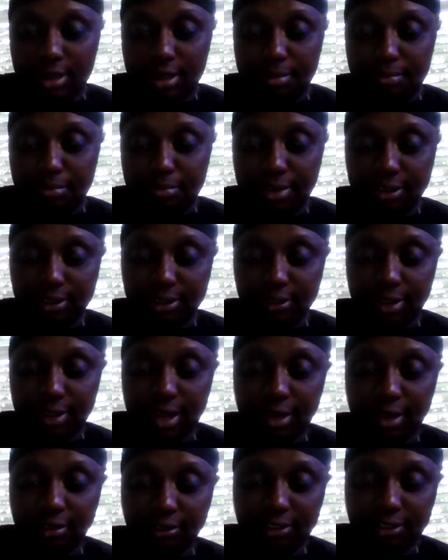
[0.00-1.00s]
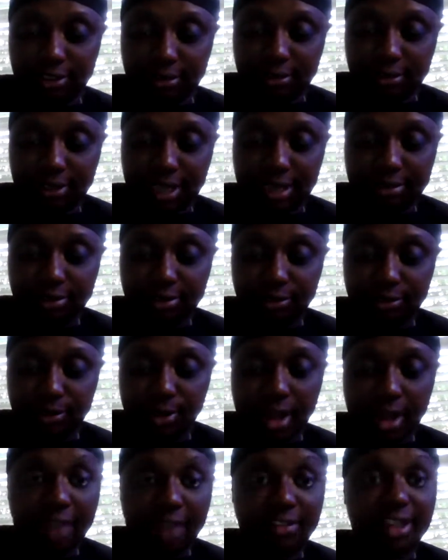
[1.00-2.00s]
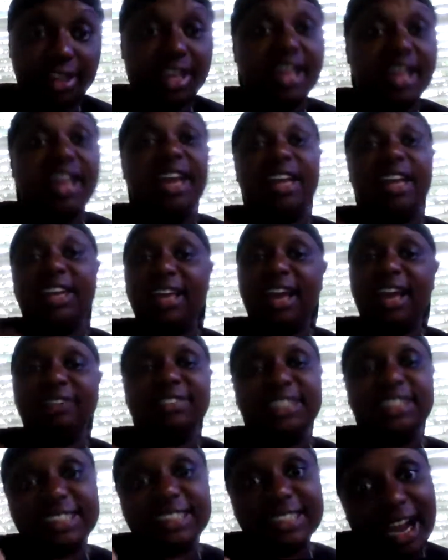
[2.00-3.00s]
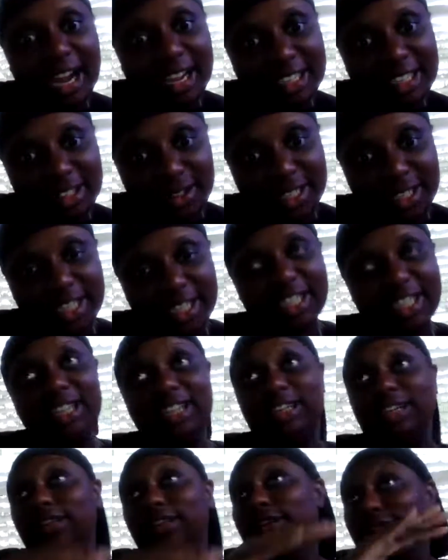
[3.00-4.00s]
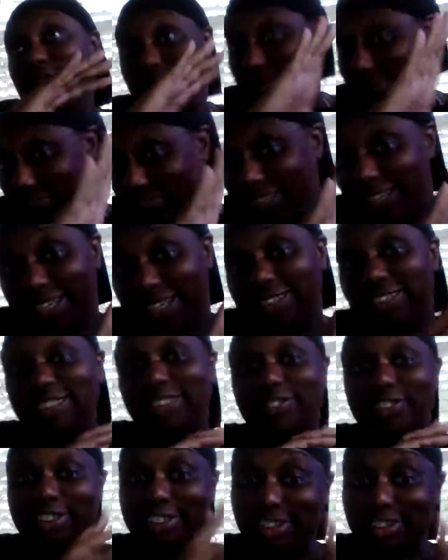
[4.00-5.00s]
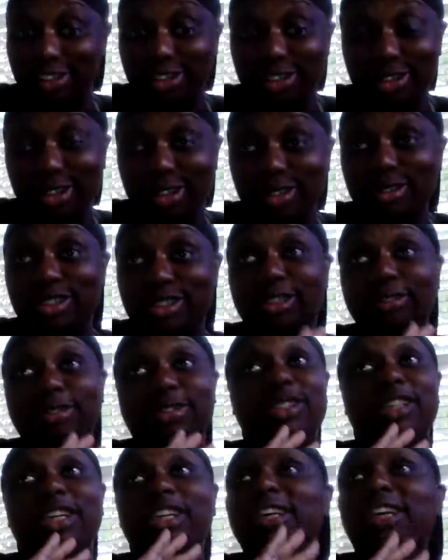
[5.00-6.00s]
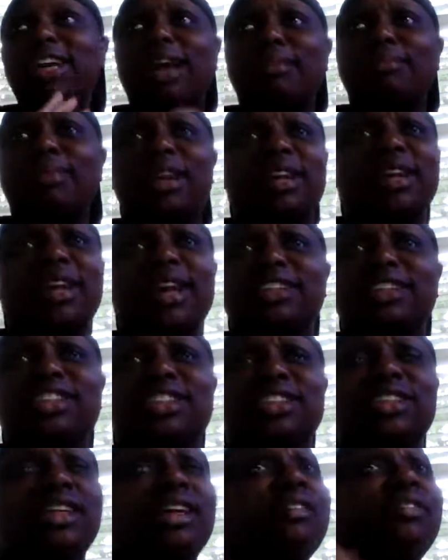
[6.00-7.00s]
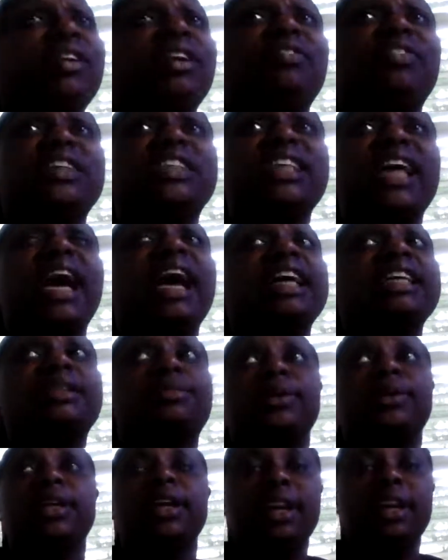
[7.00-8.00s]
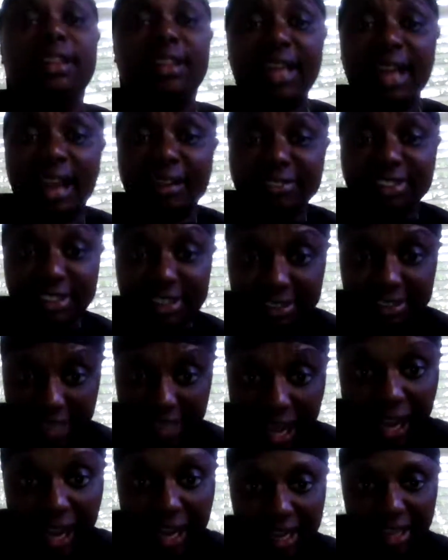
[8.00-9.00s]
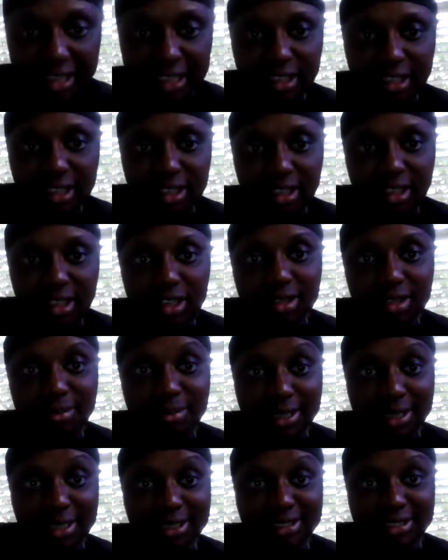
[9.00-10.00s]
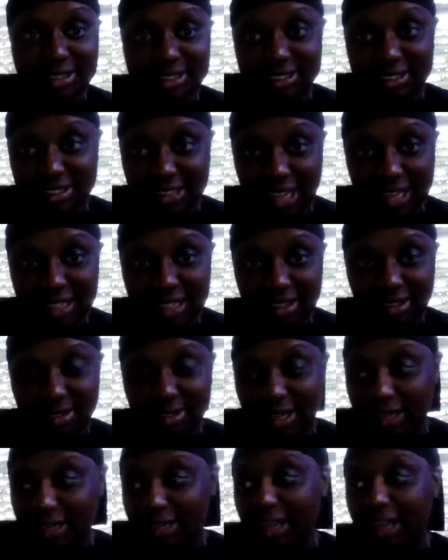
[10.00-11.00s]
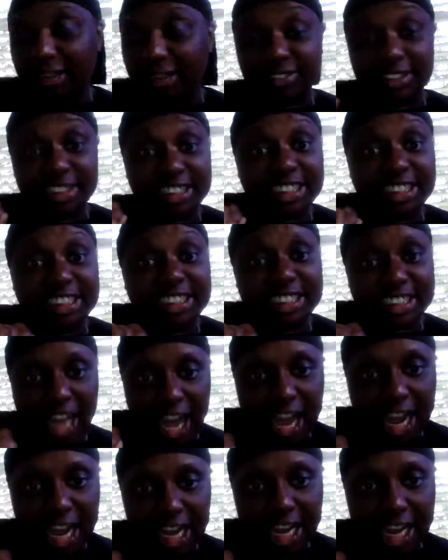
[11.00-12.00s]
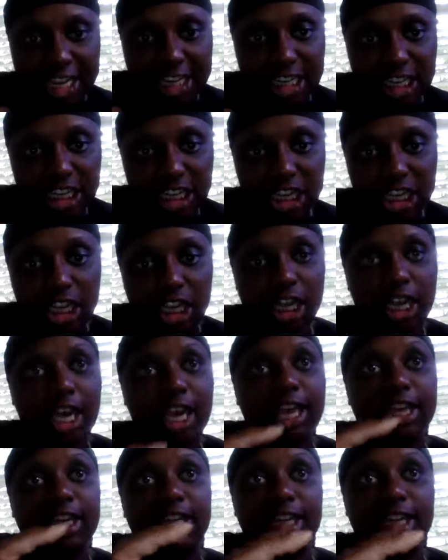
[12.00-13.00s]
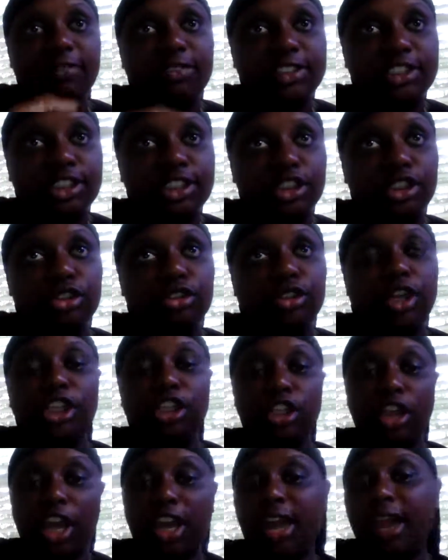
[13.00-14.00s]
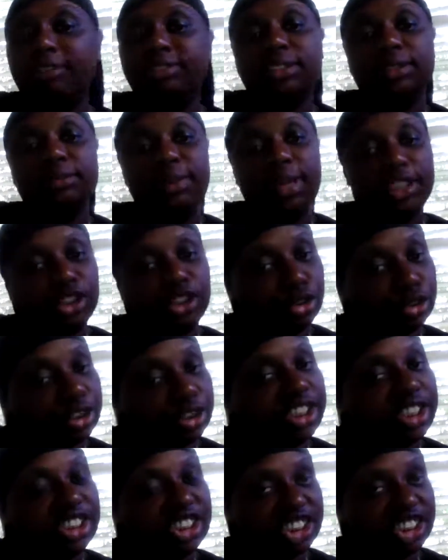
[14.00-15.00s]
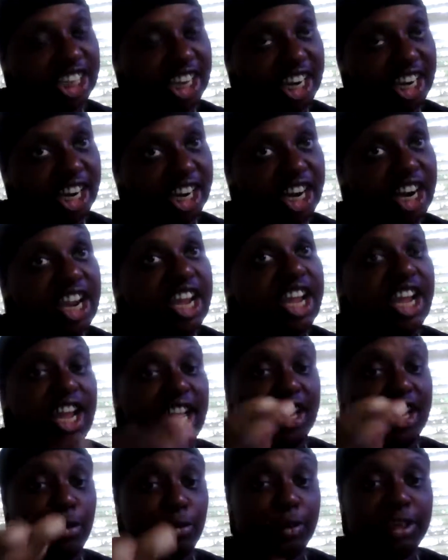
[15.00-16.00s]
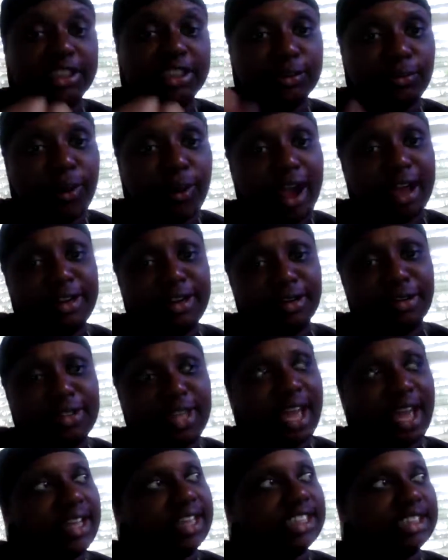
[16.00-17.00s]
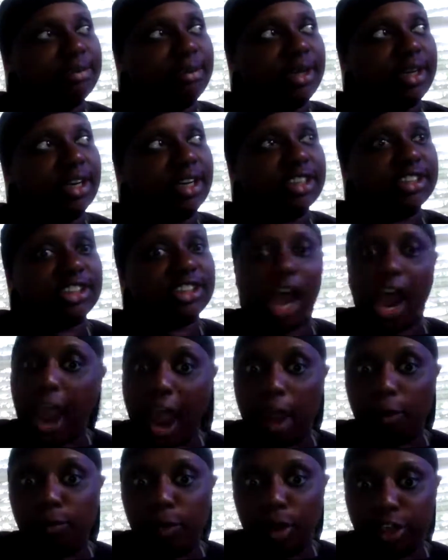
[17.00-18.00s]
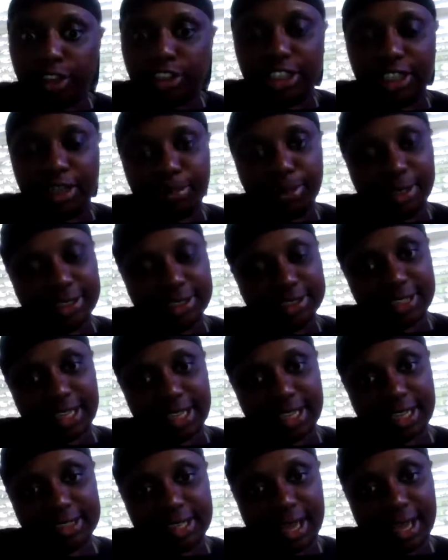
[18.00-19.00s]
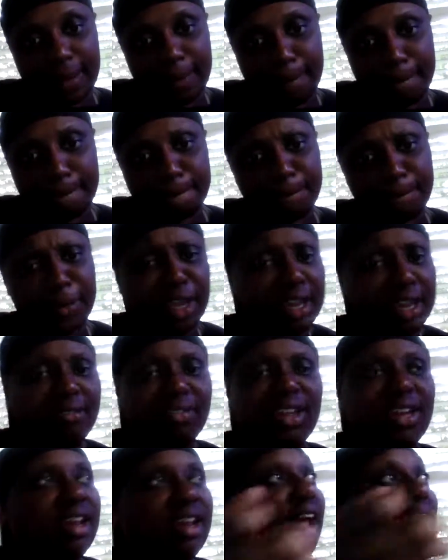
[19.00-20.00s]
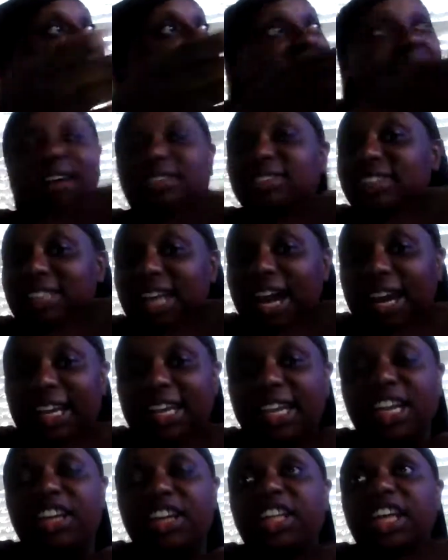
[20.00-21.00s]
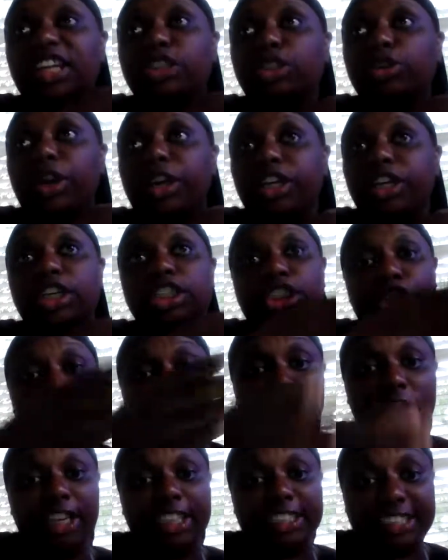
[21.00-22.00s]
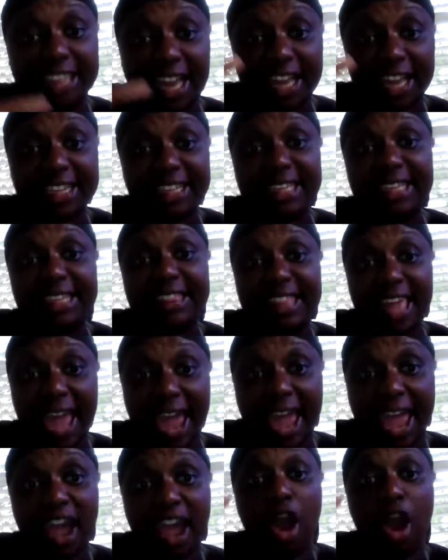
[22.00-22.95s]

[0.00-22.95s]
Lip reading: mental health sometimes will have it, and they have to sign on it. Yes, if it's a controlled substance, any kind of medication, even if it's aspirin, they have to sign, because it's state ordained. They have to sign and give it to you, and they have to make sure that it's there. And the reason why I know that is because I worked in a place like that. Even outside here, they train us on exactly that.